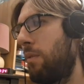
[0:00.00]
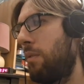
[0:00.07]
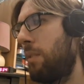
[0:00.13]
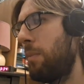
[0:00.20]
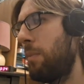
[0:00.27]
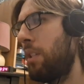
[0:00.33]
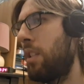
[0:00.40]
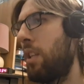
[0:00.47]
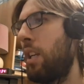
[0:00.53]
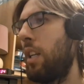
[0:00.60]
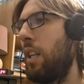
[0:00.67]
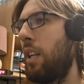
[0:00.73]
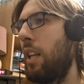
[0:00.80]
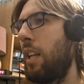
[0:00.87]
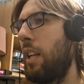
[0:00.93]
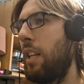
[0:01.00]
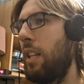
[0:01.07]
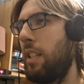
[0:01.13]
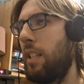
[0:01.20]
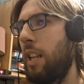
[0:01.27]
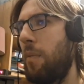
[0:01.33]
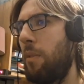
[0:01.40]
Let me see. It
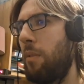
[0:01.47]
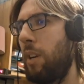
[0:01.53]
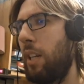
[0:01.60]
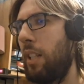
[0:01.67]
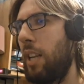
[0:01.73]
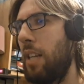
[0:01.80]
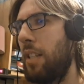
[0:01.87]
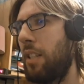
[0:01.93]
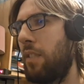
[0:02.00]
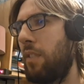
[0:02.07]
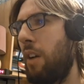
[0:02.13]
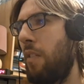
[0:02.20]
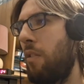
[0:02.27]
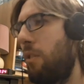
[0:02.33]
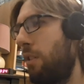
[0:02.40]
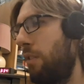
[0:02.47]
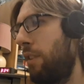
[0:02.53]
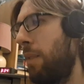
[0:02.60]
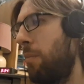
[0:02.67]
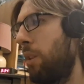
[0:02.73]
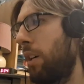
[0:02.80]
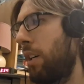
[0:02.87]
is that one, right? Classic Survival Horror
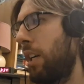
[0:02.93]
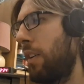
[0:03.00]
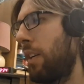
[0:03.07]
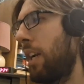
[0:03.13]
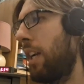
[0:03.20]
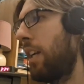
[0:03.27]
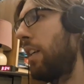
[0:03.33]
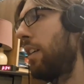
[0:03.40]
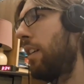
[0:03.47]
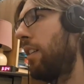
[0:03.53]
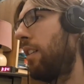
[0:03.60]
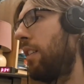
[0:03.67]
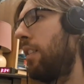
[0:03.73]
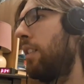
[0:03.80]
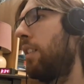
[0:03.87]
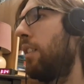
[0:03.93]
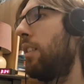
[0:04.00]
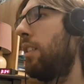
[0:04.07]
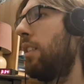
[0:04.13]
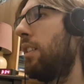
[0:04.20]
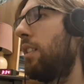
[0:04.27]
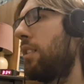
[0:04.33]
Framework. Yeah, okay.
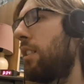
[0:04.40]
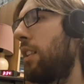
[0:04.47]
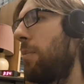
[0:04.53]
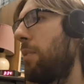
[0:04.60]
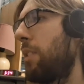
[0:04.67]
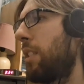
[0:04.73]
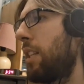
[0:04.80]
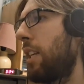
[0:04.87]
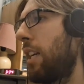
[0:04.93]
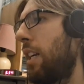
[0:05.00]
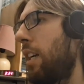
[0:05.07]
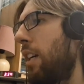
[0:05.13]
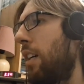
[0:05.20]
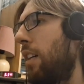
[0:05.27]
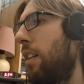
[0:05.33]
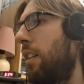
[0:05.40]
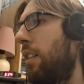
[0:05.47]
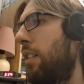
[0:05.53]
So let me see here.